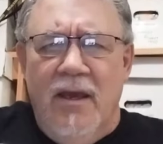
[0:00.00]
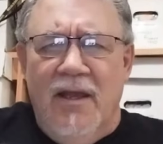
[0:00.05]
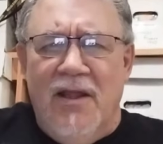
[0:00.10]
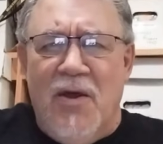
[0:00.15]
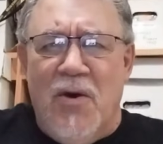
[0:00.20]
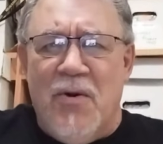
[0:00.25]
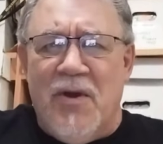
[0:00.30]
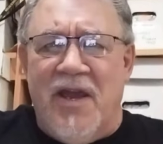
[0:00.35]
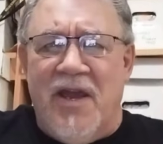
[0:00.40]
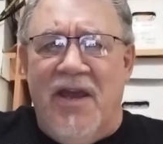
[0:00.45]

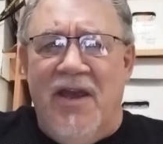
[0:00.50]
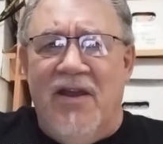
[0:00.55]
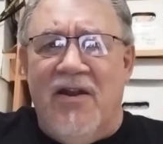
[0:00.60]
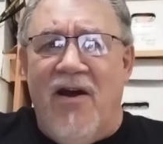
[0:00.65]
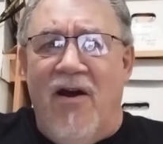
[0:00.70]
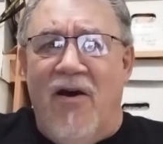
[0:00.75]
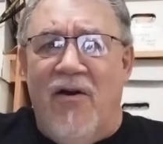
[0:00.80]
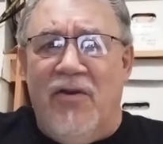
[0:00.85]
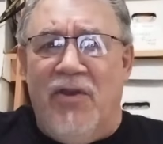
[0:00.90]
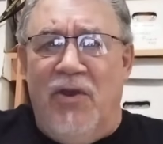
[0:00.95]
Hello again,
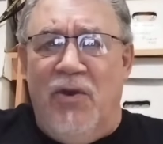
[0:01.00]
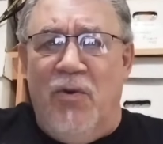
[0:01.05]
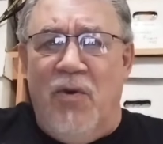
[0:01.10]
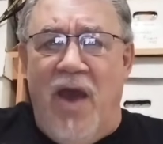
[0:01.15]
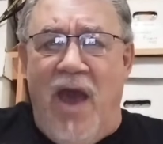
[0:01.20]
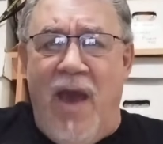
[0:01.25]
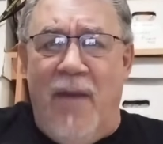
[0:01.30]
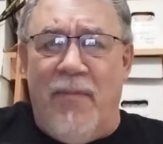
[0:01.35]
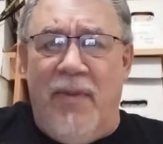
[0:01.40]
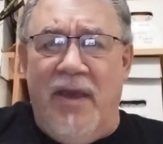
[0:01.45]
all you
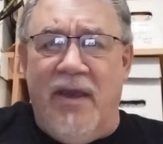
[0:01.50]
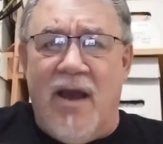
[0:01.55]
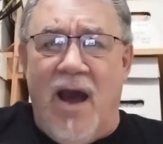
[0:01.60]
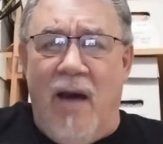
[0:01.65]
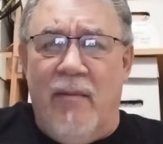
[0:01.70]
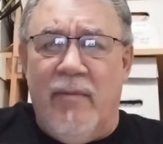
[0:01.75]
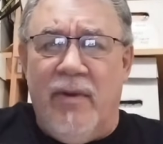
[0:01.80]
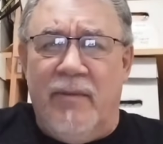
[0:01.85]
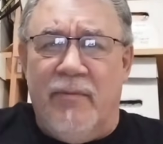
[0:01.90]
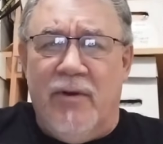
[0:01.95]
happy
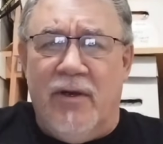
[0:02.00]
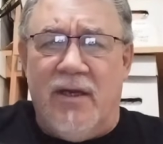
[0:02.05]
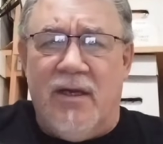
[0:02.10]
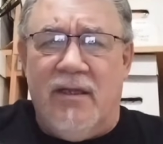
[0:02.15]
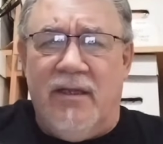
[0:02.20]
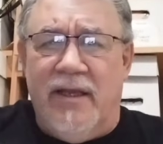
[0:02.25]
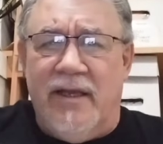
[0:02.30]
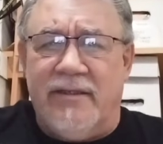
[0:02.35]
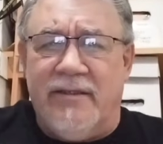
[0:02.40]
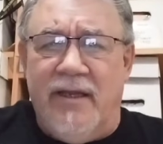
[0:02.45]
comic book
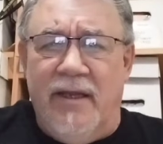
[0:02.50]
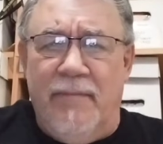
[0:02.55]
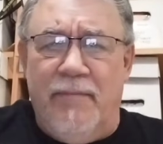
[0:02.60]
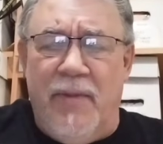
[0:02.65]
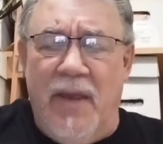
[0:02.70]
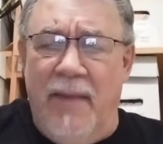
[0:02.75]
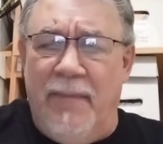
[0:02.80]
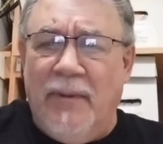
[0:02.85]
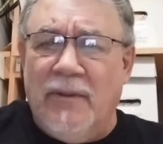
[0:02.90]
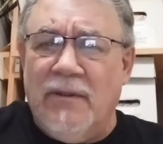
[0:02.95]
collecting
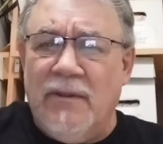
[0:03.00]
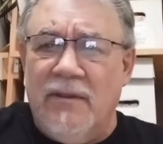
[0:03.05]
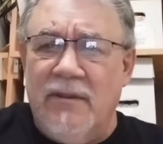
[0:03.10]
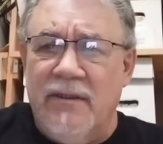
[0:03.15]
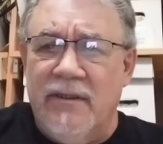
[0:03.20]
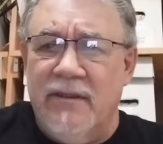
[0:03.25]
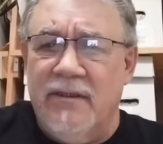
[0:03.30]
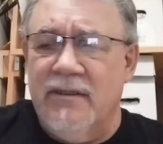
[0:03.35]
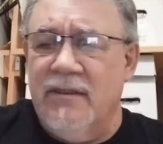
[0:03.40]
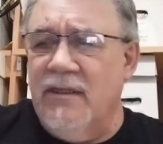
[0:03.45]
people
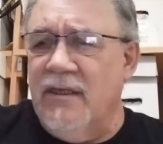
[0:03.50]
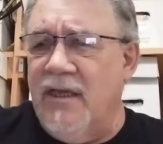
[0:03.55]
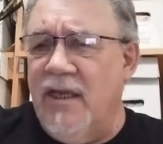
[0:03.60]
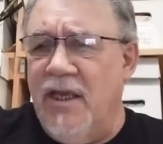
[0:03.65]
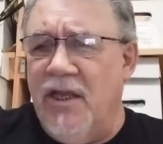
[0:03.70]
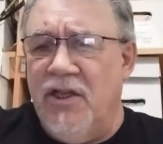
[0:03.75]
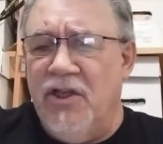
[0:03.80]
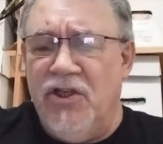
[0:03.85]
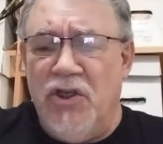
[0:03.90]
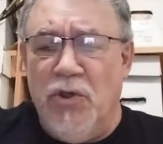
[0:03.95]

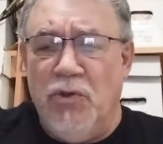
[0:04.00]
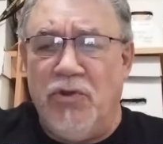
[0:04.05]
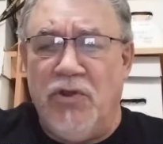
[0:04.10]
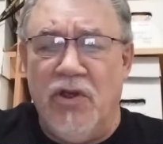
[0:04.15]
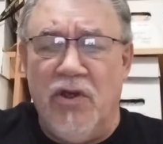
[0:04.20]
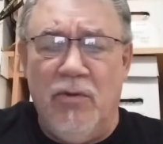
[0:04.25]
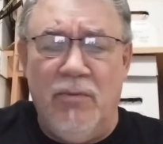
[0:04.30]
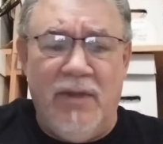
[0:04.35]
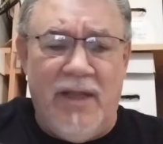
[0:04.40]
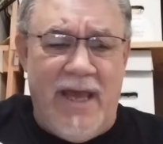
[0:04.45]
in
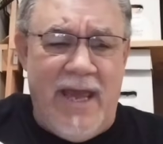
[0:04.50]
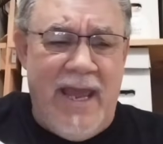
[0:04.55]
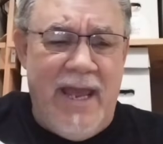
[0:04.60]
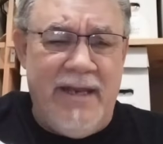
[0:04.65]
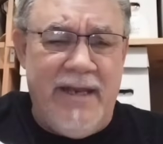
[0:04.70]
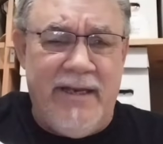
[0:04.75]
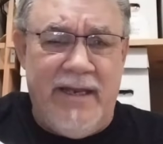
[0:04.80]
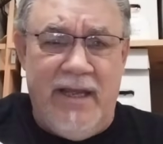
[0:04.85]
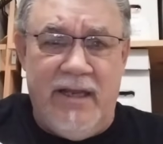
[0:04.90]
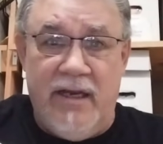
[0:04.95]
YouTube
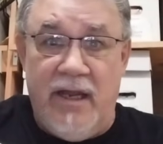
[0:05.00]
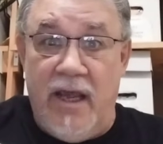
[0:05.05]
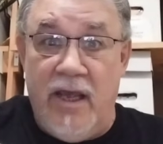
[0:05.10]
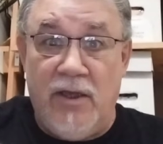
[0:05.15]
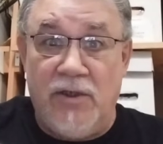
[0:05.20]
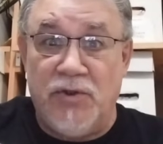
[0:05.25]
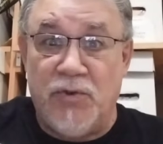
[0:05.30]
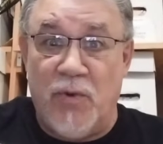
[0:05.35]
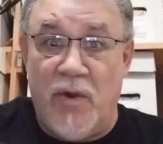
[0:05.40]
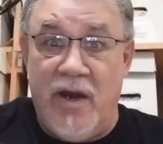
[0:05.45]
land and
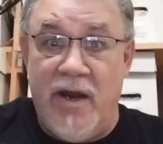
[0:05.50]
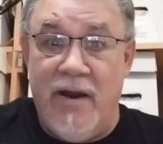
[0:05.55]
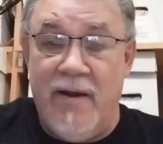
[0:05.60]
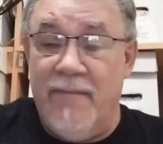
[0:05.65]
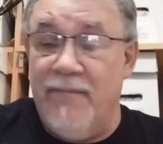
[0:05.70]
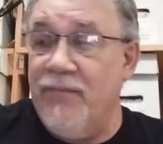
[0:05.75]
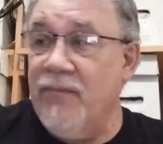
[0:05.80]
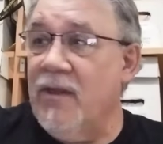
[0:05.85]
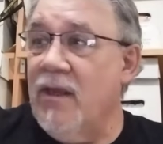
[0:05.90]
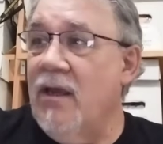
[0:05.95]
elsewhere.
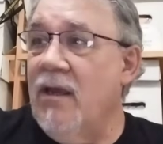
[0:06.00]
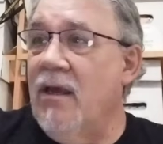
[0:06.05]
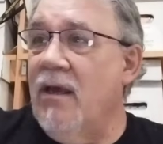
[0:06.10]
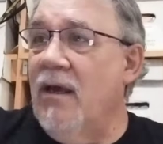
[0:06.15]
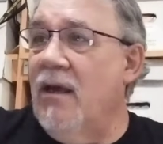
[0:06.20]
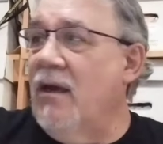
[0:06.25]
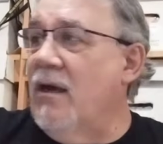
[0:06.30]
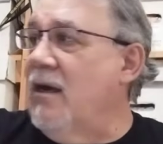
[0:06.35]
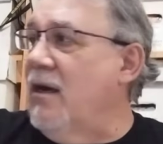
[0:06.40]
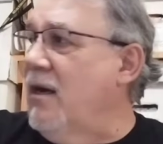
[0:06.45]

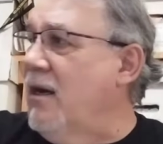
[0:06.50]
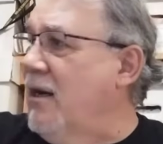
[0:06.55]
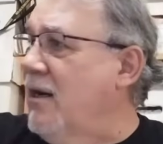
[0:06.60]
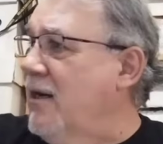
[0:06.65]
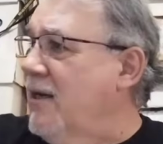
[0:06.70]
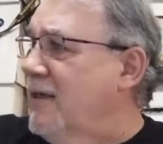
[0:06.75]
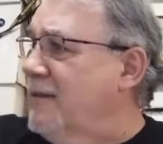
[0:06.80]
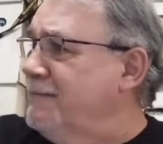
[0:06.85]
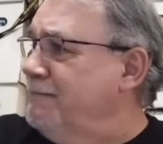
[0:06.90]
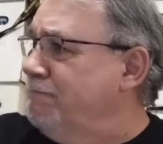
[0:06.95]

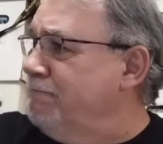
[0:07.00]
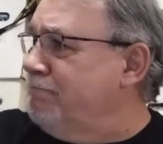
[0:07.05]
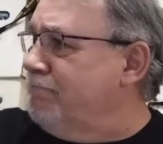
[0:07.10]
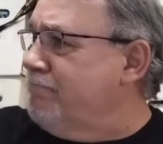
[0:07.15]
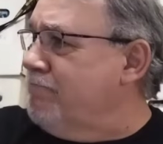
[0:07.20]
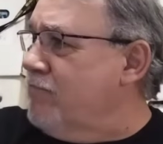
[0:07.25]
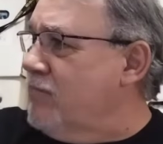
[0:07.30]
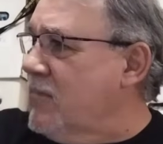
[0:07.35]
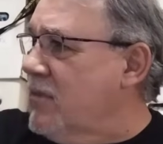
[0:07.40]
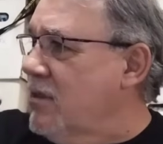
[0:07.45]
Uh,
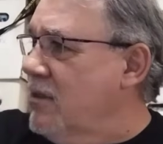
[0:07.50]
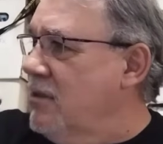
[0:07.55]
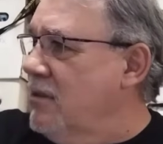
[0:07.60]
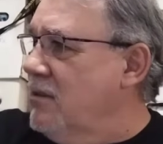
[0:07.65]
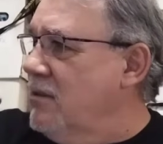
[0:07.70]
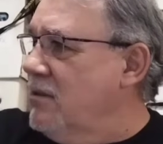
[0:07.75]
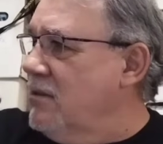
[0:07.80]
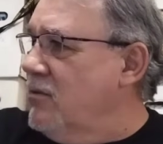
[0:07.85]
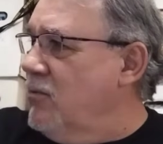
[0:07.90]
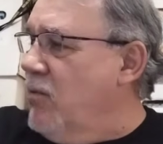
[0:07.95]

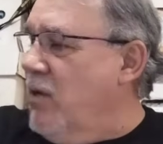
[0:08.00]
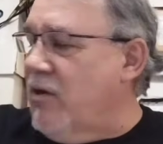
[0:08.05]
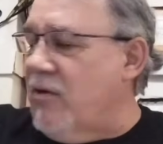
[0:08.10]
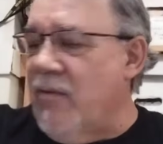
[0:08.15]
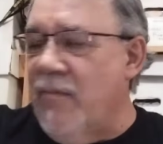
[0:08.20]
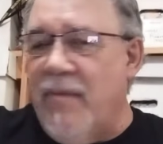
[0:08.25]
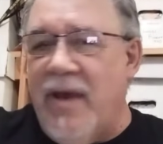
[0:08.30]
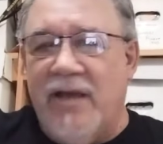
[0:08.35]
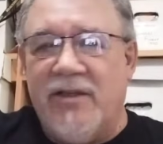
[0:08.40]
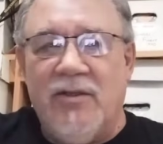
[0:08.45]

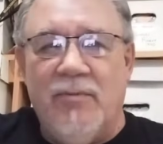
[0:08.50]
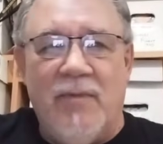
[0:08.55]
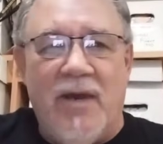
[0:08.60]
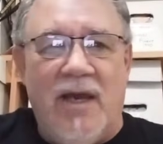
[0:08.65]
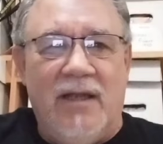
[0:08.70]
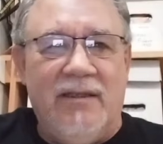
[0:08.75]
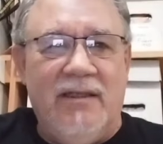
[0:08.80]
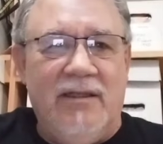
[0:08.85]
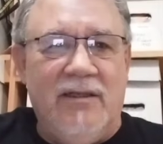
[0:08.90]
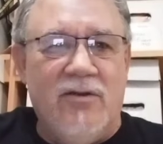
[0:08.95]
Welcome back to my
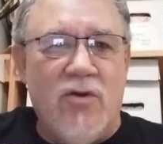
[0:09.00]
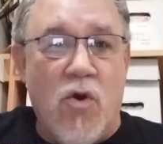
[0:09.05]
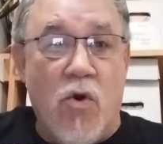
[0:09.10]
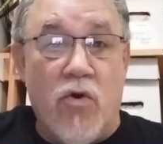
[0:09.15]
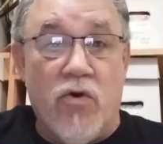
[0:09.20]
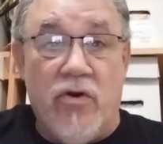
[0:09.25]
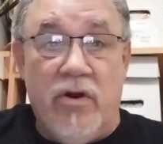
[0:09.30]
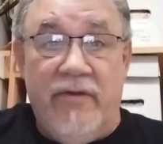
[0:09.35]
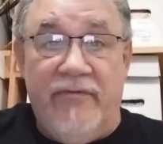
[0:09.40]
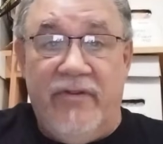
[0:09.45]
little
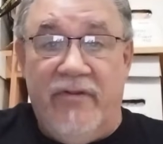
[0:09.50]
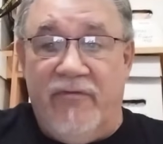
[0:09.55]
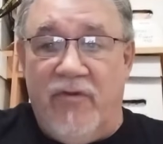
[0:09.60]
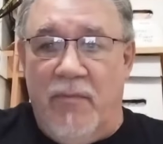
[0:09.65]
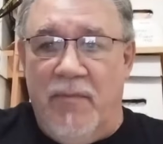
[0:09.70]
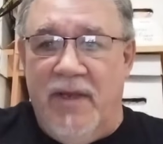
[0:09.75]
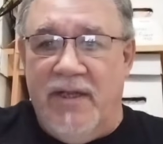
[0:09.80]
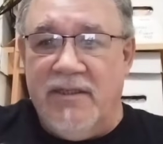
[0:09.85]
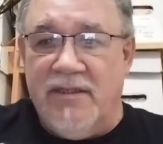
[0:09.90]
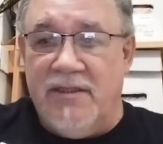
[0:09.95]
corner of the
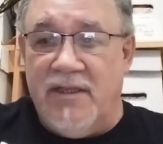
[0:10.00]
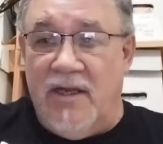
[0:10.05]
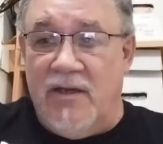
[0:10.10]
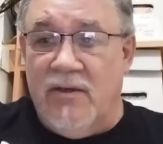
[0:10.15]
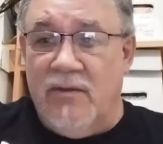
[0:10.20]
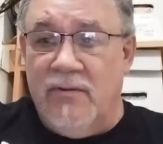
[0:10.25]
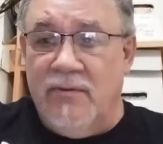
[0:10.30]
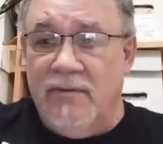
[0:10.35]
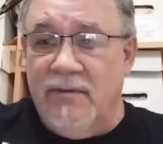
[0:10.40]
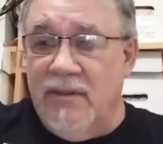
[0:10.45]
Forbidden
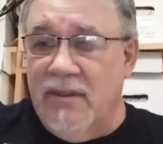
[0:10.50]
Zone.